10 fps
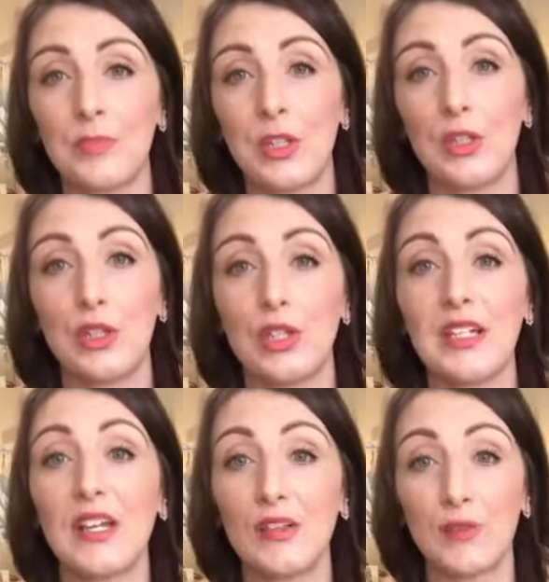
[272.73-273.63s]
You're going to
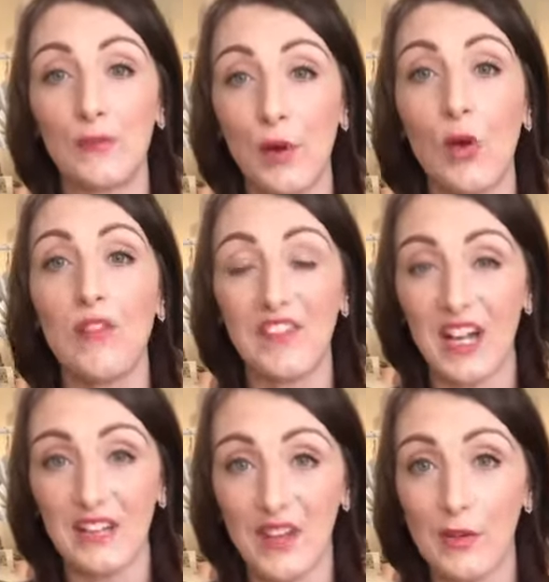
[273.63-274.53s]
get the four or
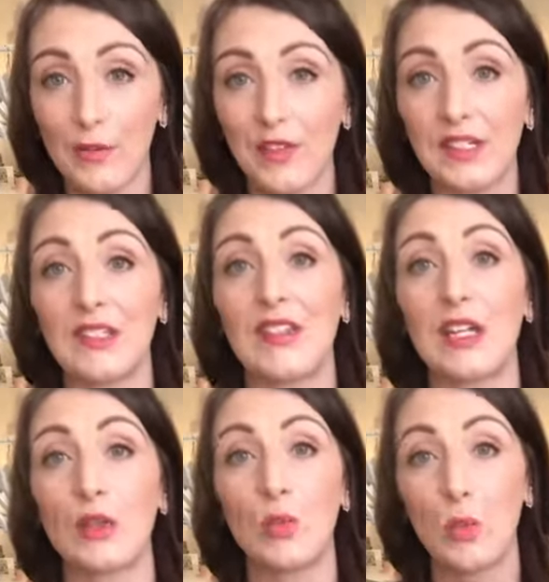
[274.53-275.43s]
five outfits that
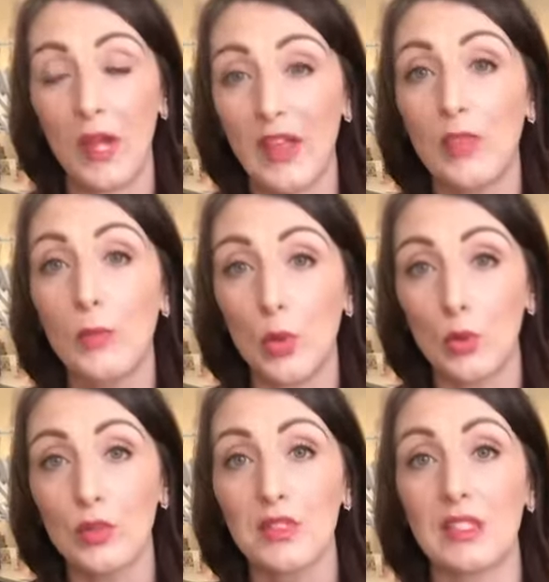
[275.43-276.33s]
you wear the
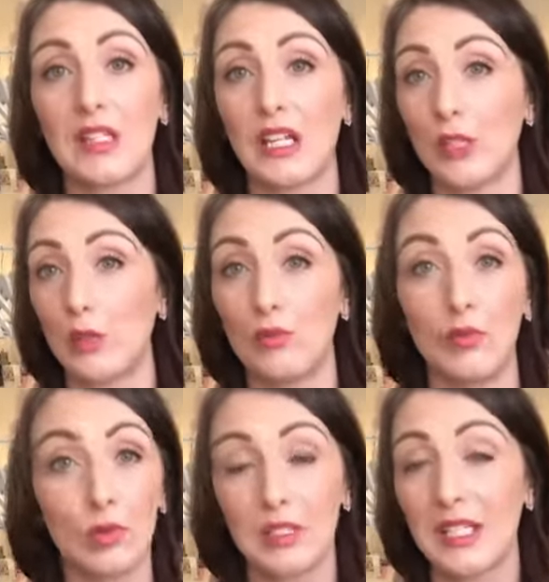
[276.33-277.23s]
most, that you
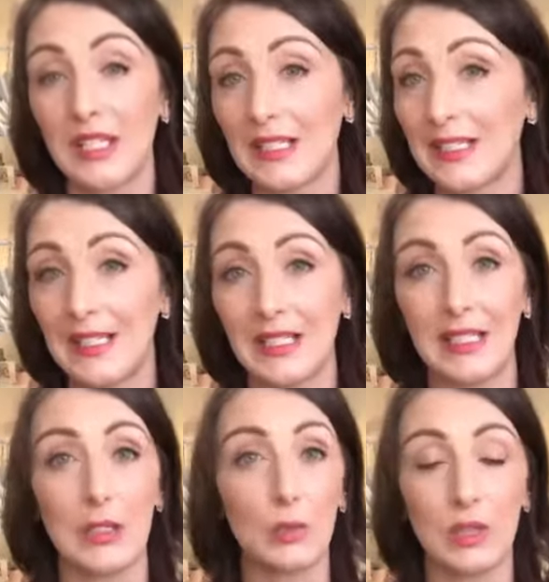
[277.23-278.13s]
rotate daily
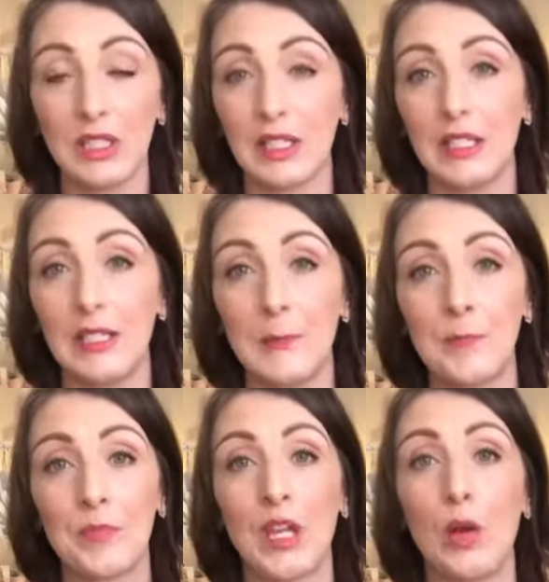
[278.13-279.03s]
and weekly.
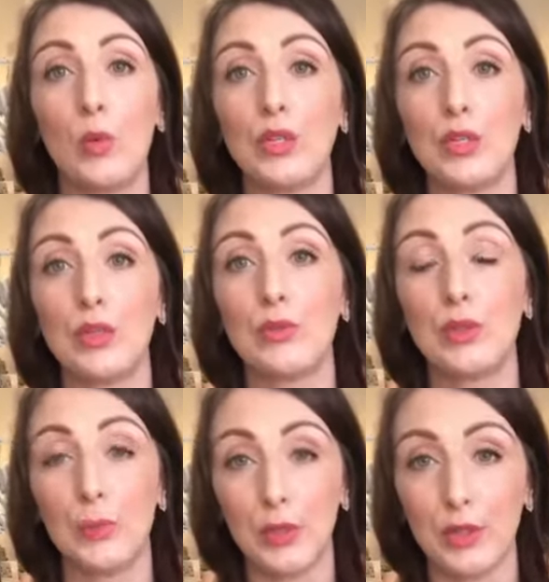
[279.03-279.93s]
I want you to
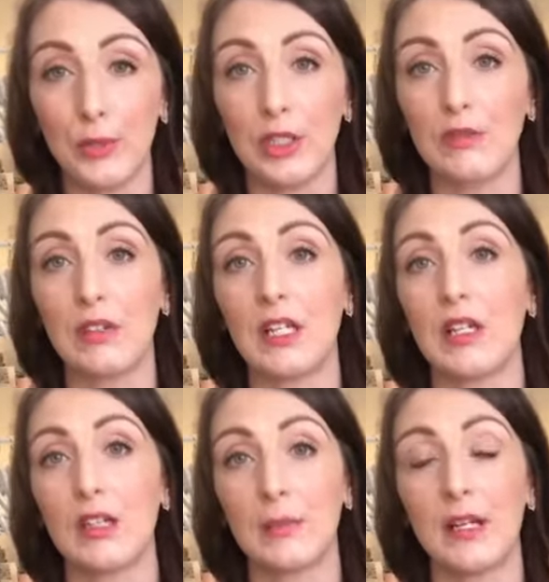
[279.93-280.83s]
put them on the rail or
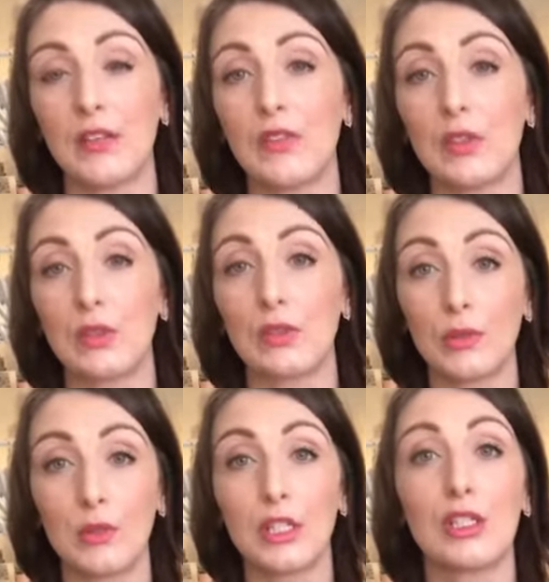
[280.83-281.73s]
the back of the door and I
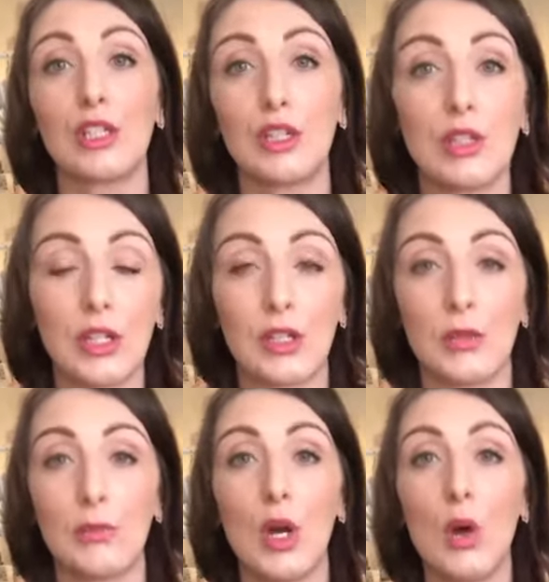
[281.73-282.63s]
want you to look at them.
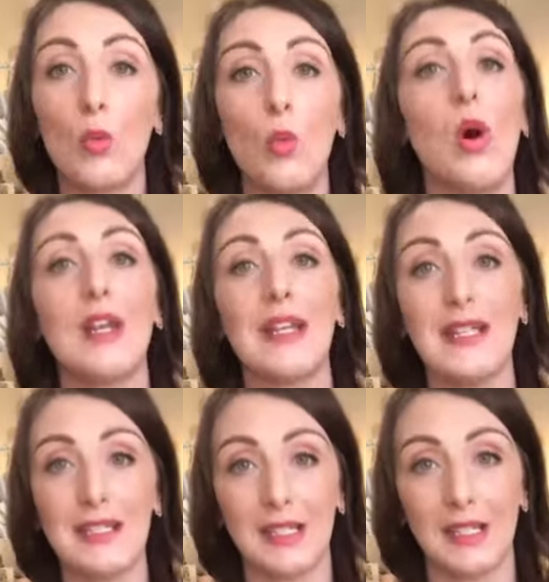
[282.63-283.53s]
What
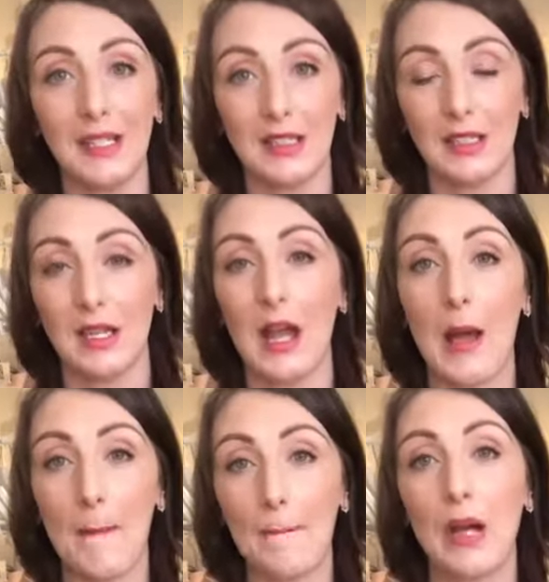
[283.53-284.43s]
is it
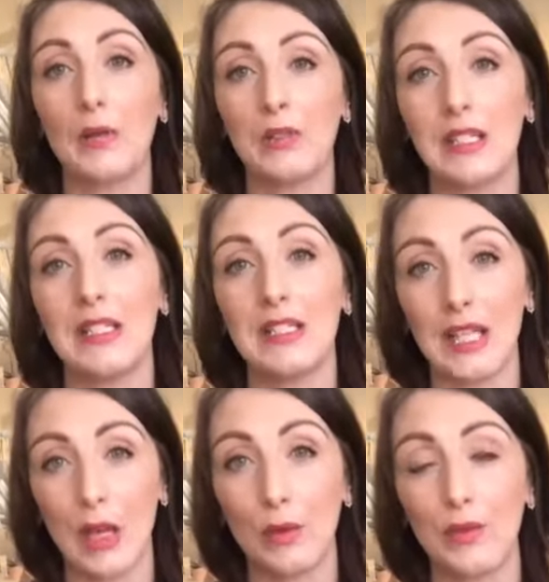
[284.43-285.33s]
about these
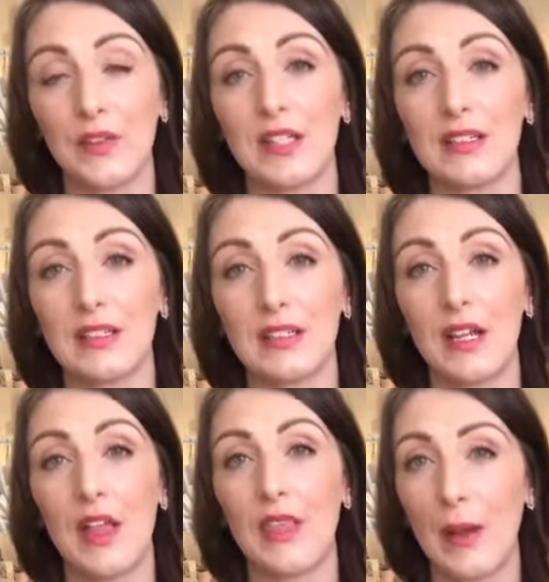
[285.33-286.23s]
outfits
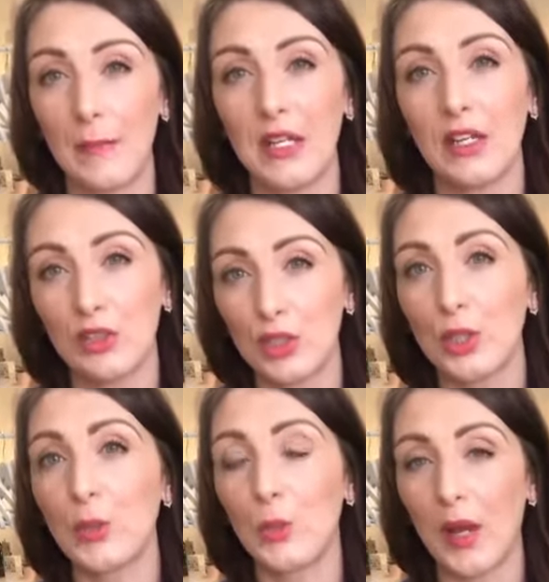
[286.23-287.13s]
that makes you
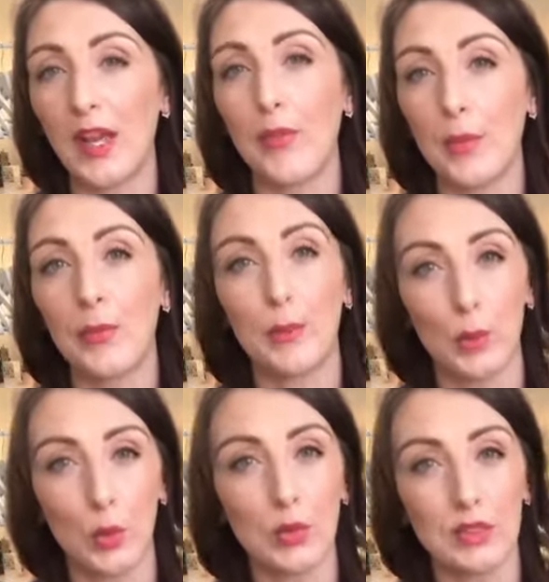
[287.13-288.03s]
wear them the
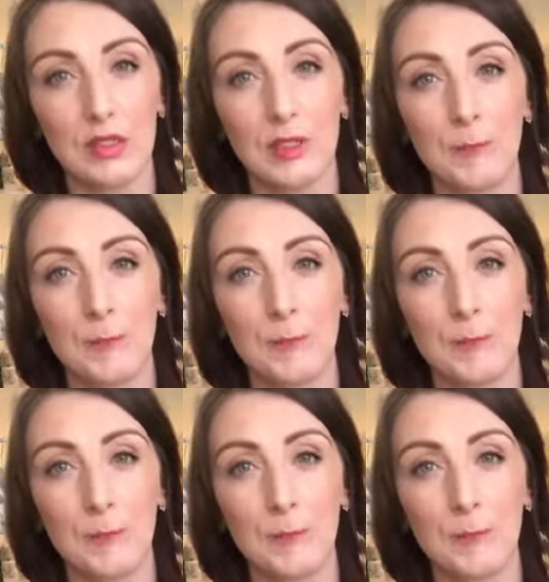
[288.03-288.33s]
most?